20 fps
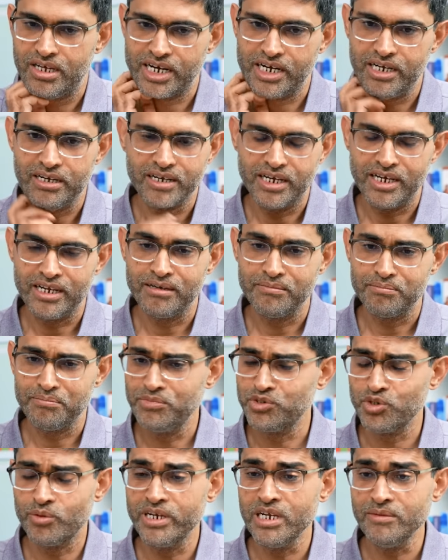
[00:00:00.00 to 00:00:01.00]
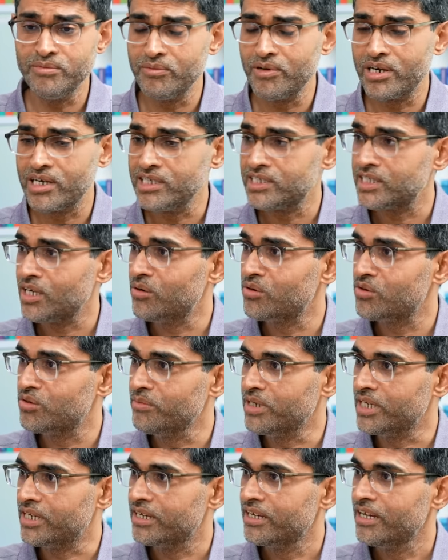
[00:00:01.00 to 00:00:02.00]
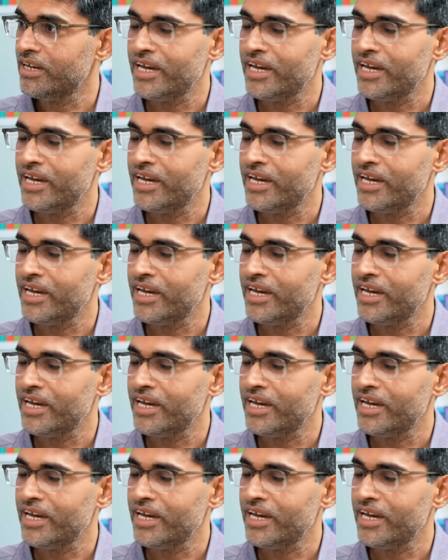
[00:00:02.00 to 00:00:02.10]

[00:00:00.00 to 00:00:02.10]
Right. And so many people reached out to me.